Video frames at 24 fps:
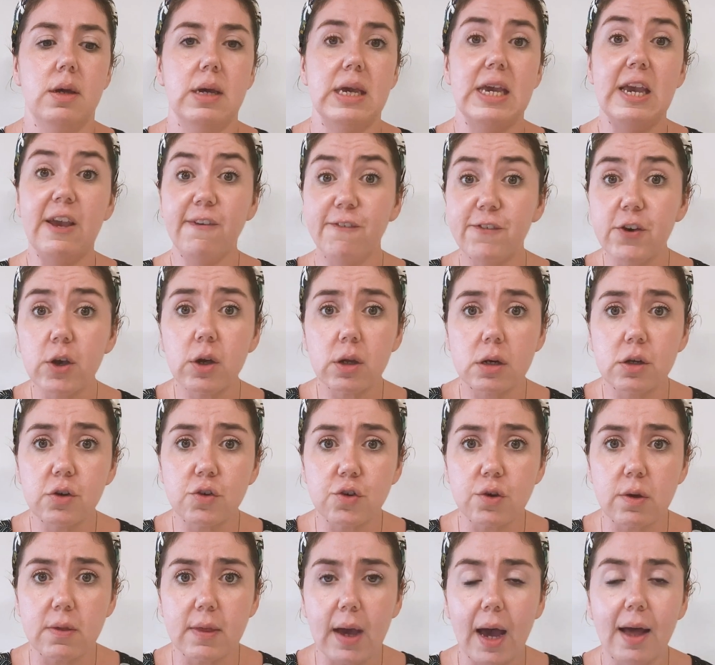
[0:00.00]
If you're going to
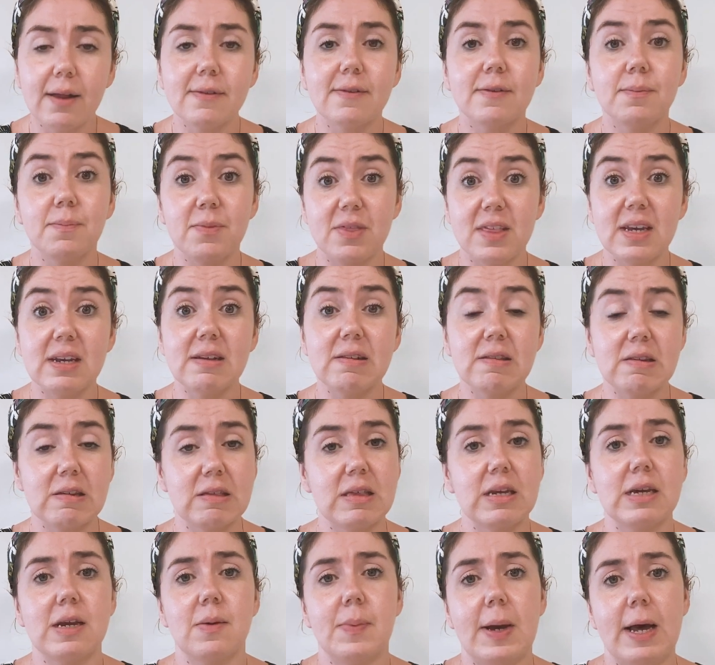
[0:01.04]
do that, some things to
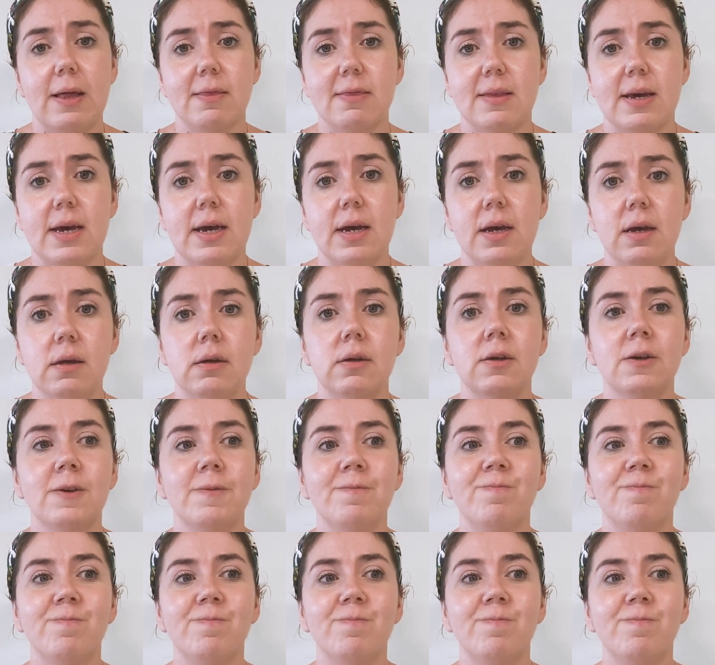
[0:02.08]
think about there.